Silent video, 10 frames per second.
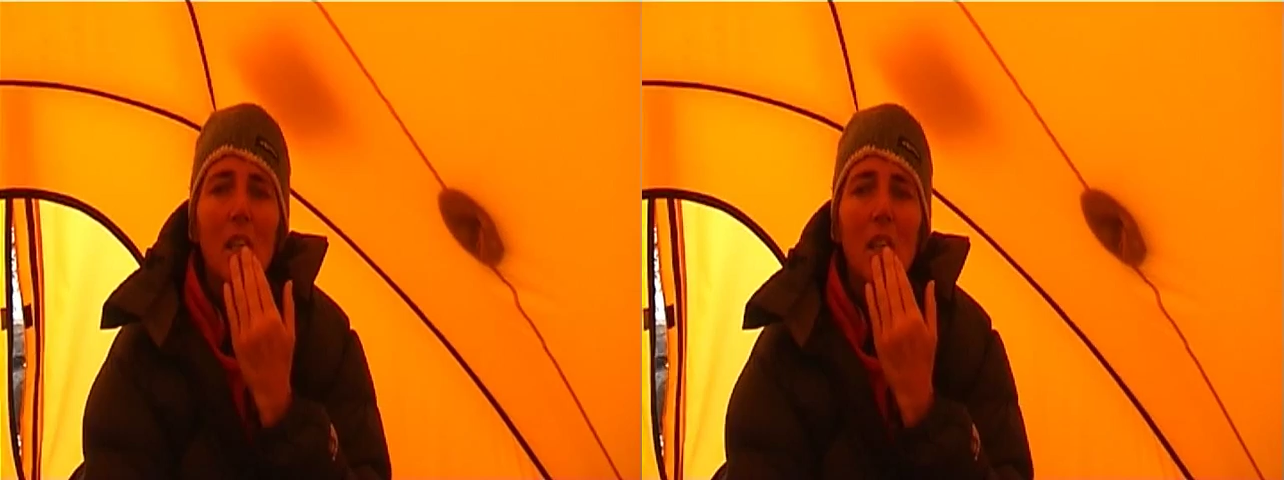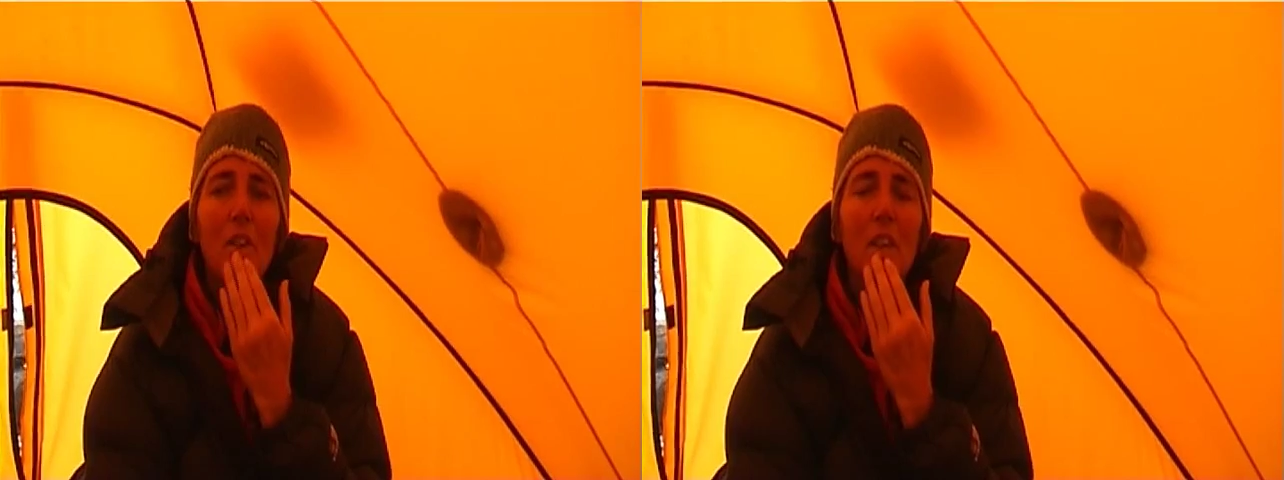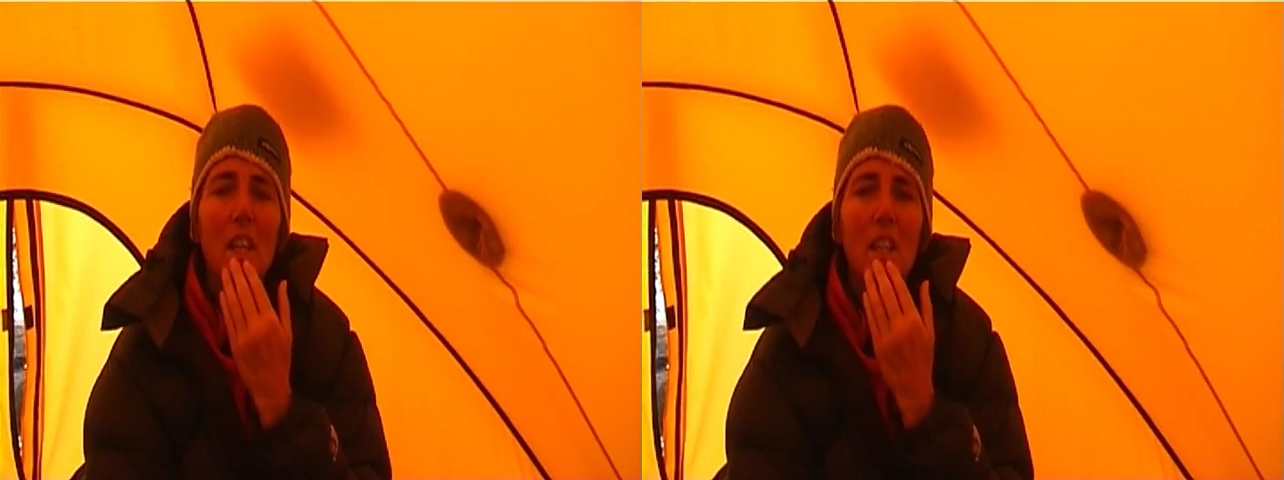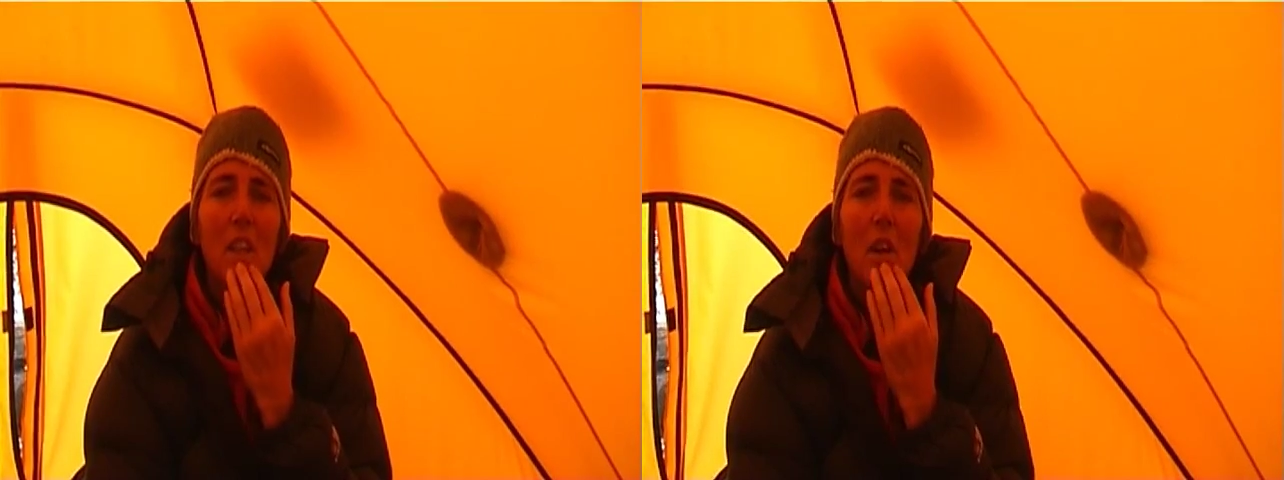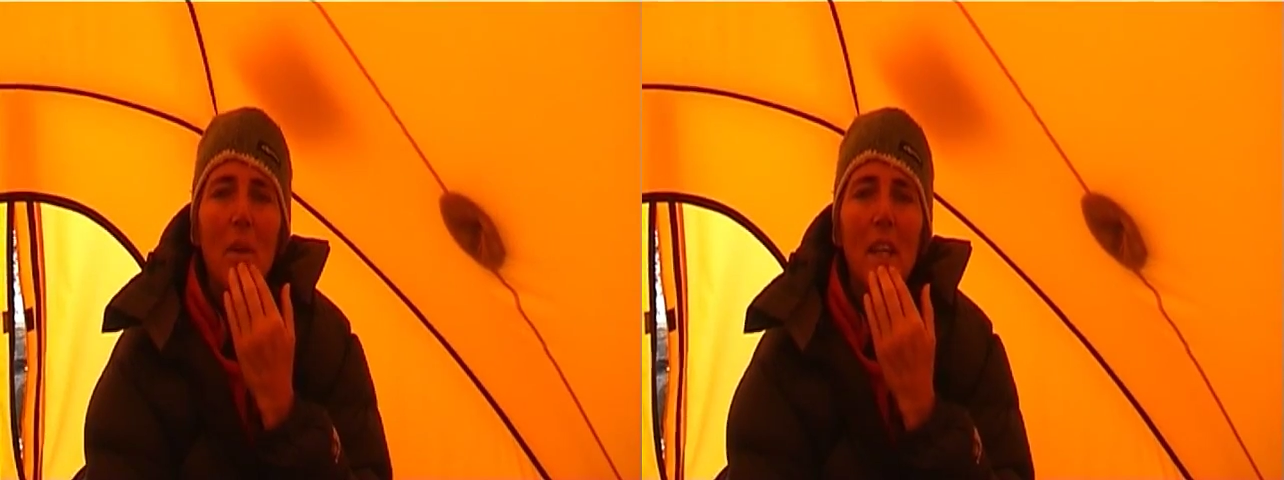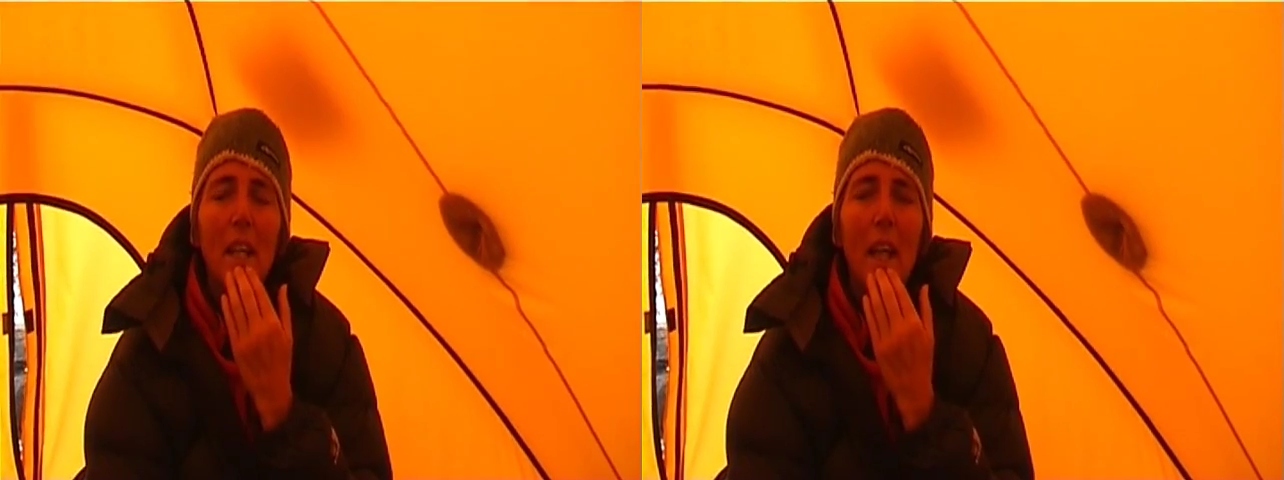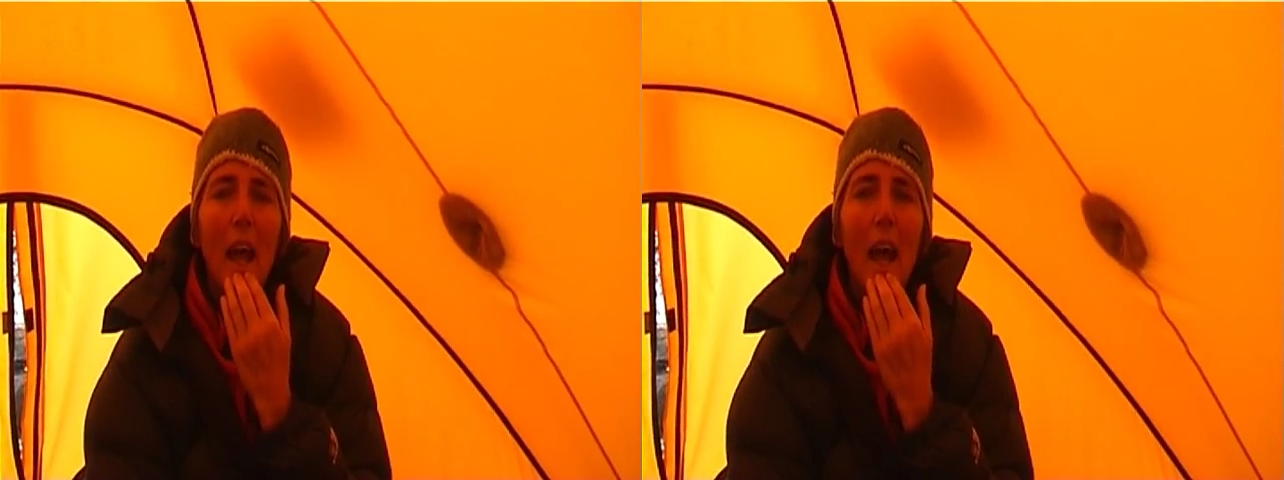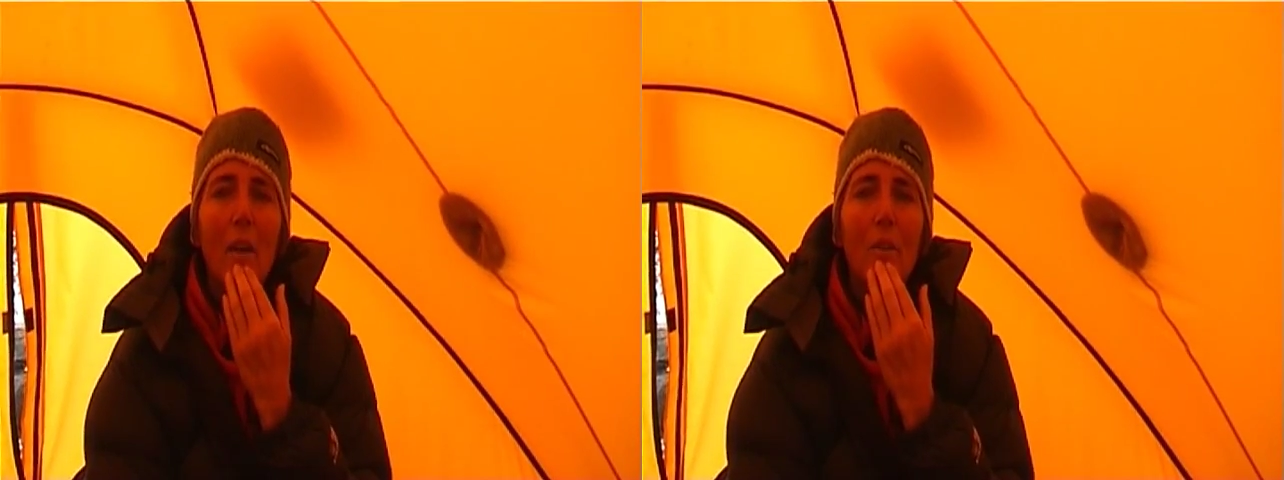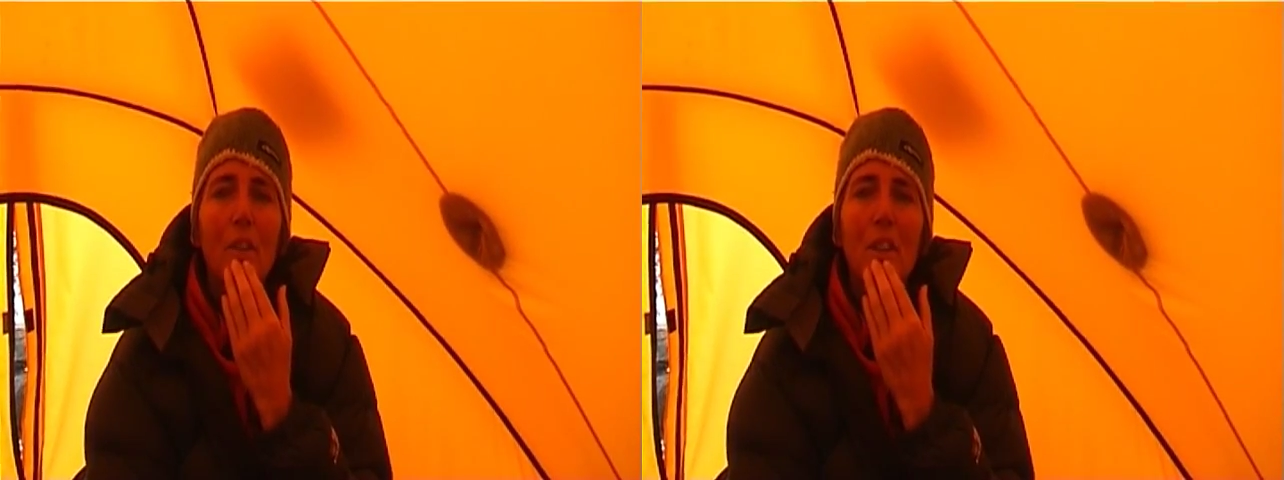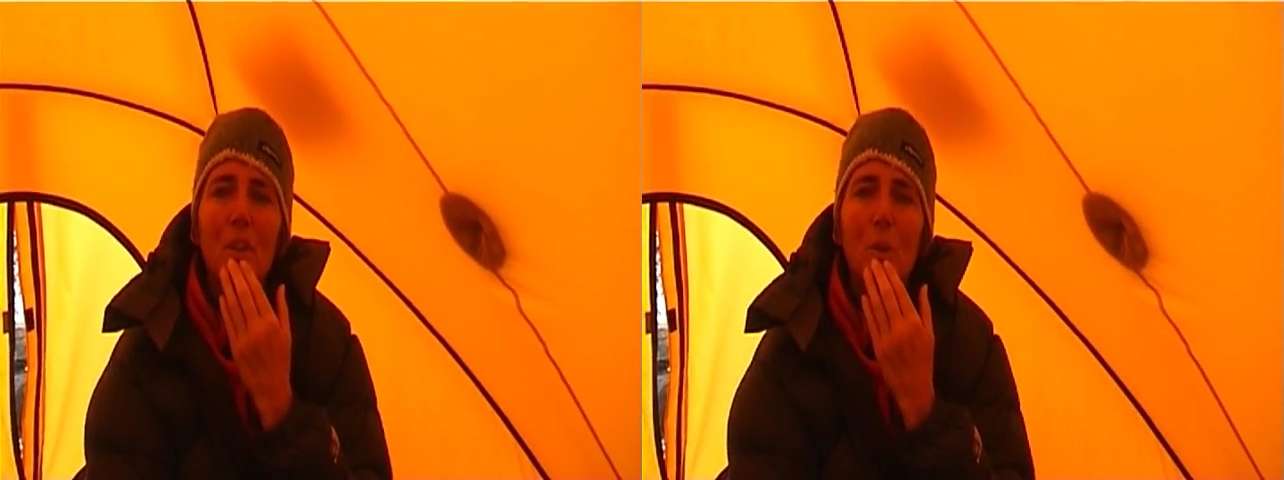Three days ago I made a little hat for
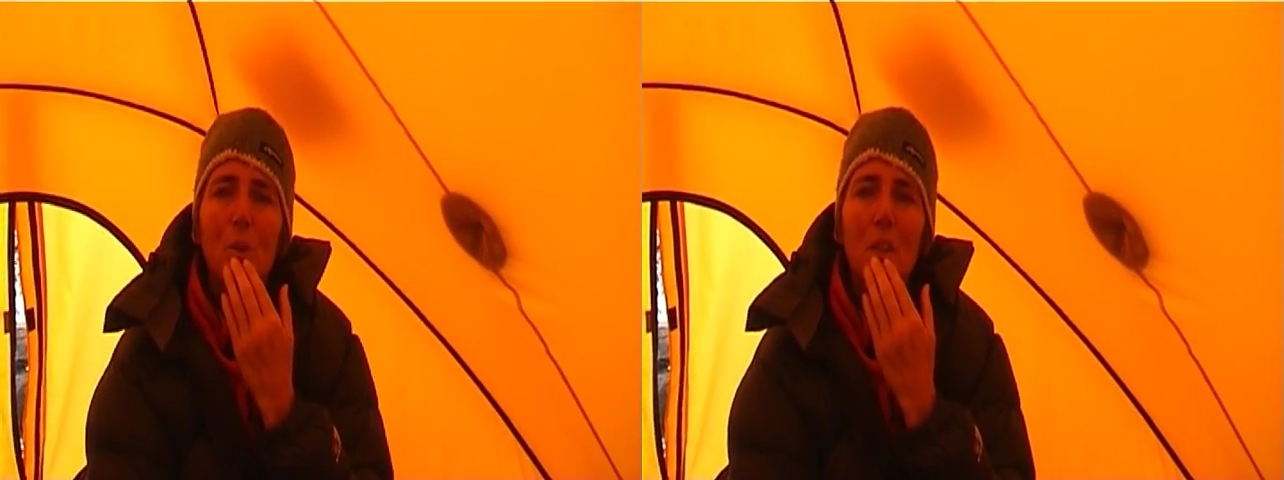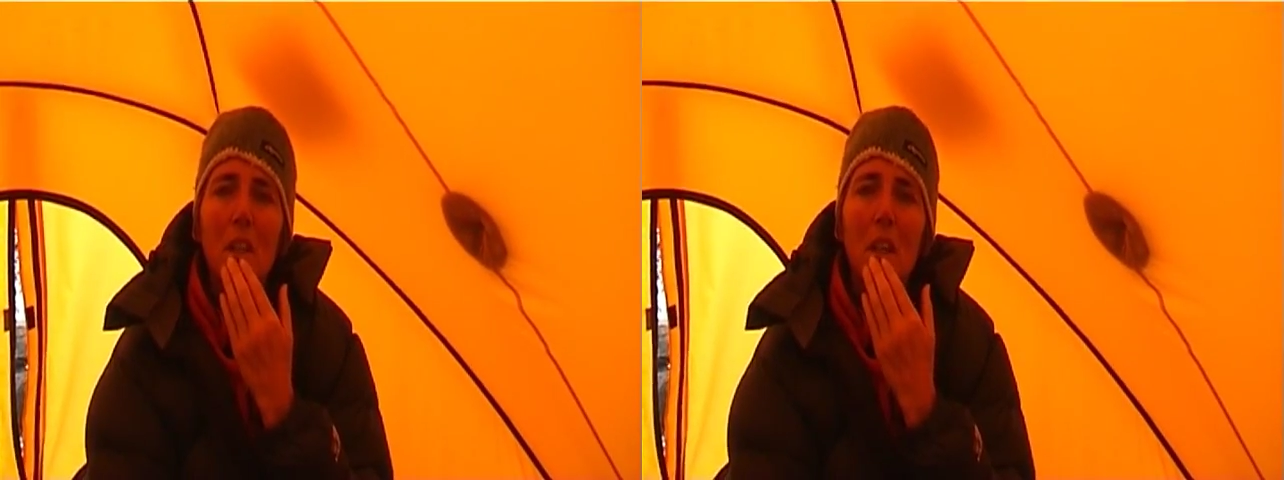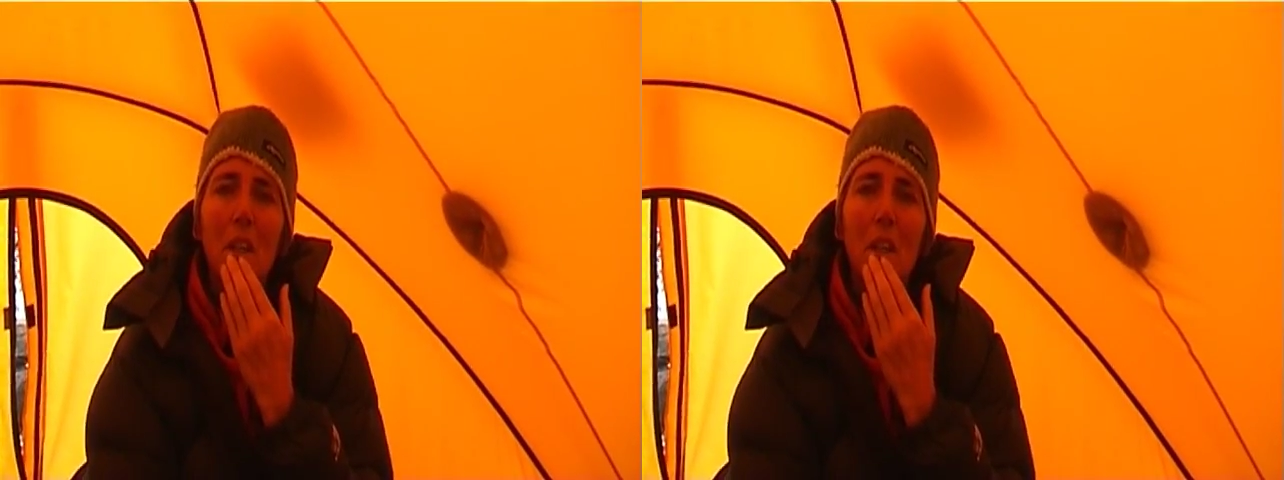his daughter.